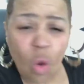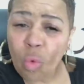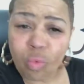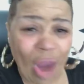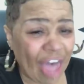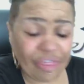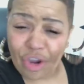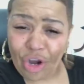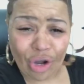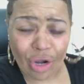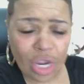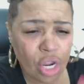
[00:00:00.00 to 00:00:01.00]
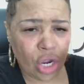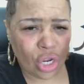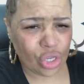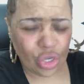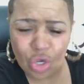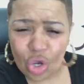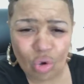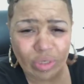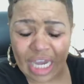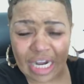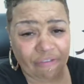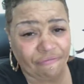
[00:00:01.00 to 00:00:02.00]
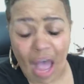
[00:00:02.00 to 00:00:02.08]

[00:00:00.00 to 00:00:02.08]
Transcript: whether you did it